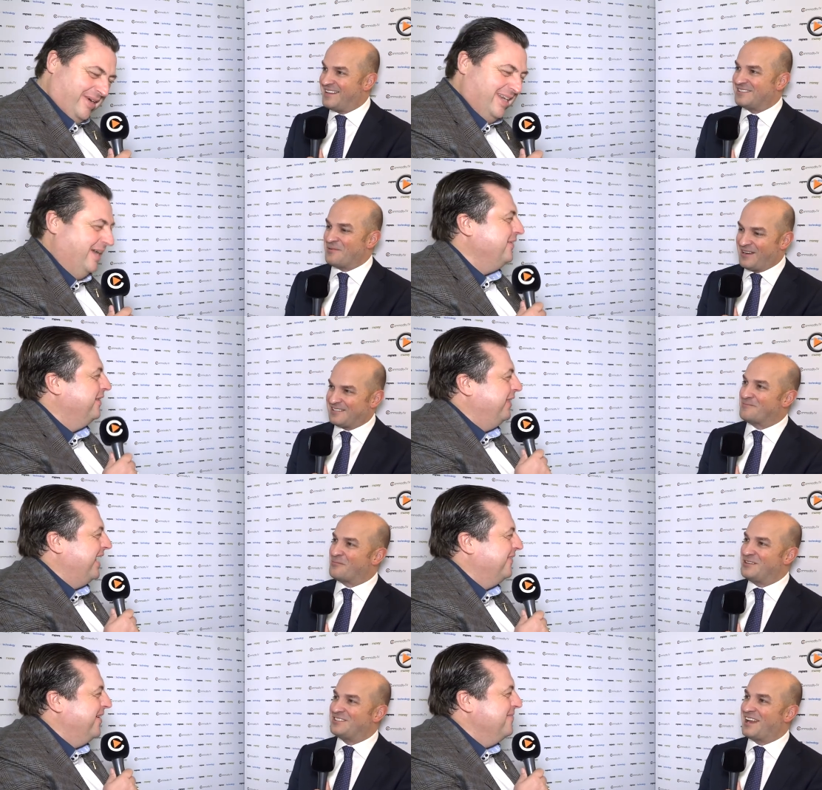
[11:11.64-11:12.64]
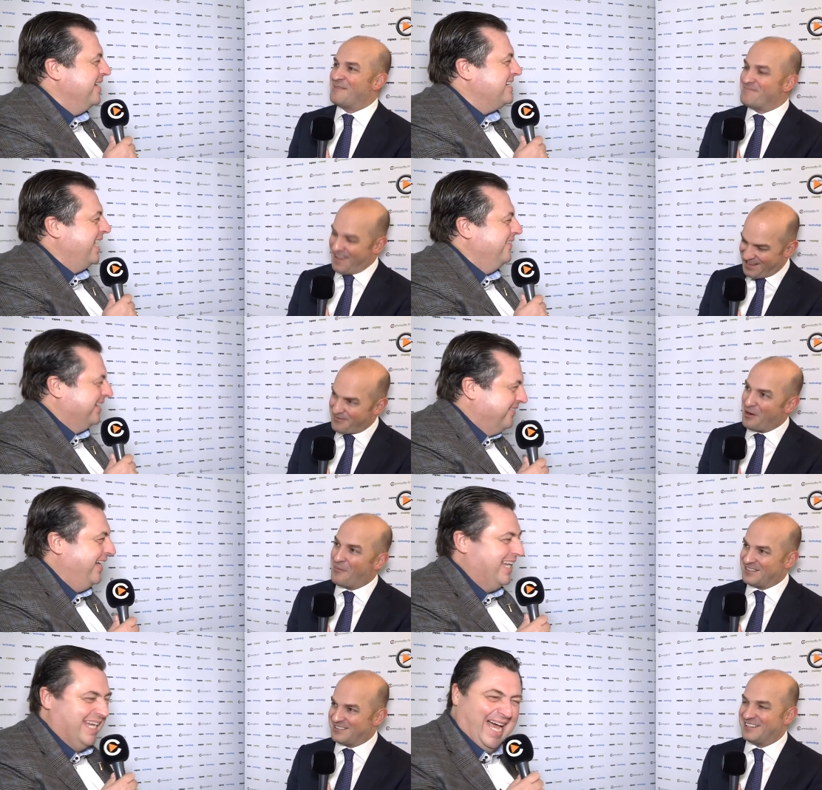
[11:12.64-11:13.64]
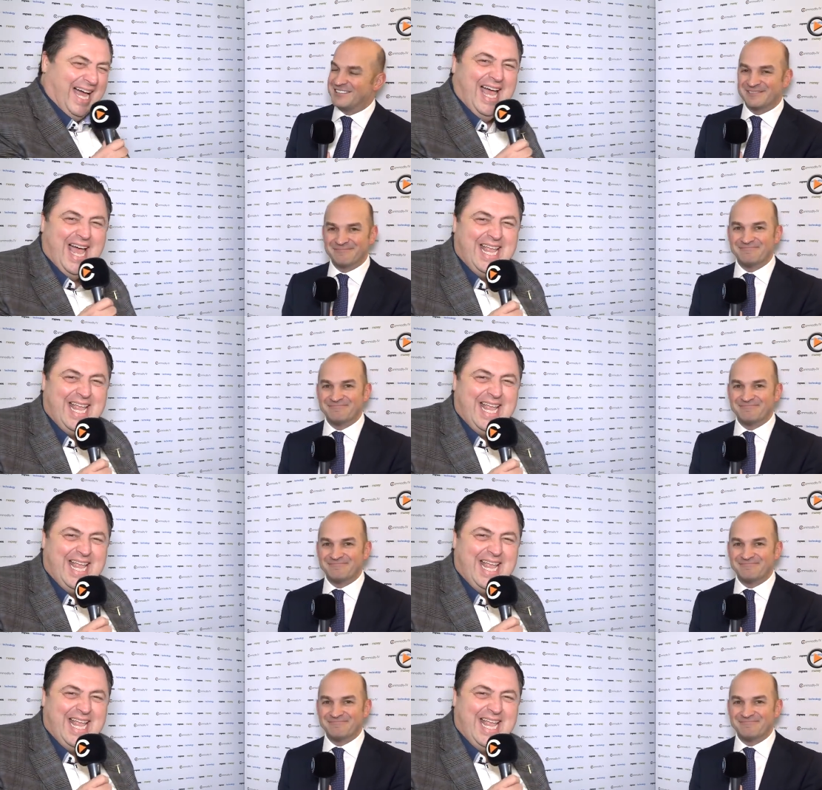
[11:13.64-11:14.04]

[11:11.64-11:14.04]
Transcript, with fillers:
Speaker 1: you so Love much. It. Thank you very much, it. Thank you very great. much. Cheers.